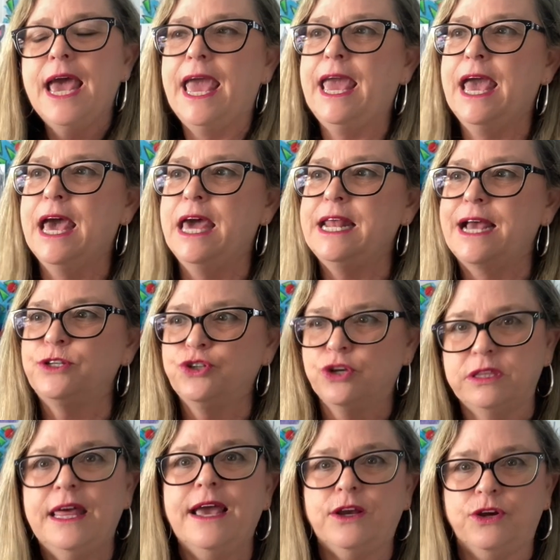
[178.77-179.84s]
and I
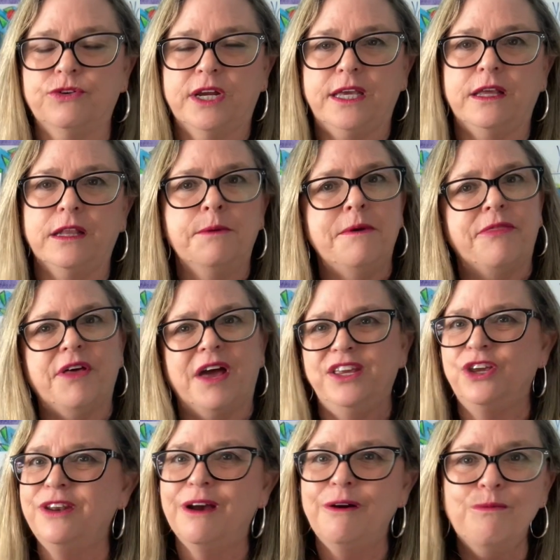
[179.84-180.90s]
took that curriculum and thought,
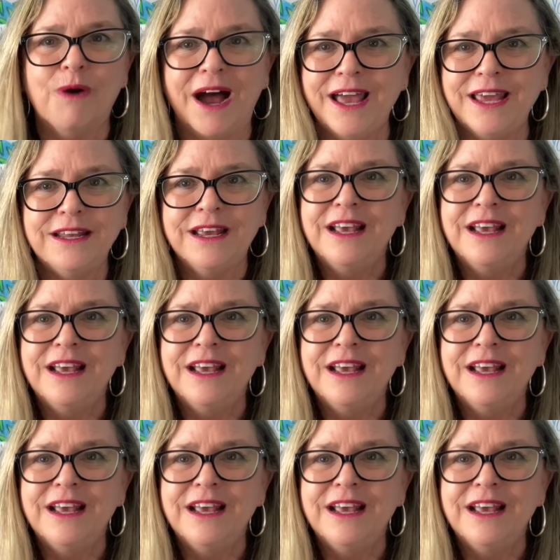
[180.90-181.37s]
you know what?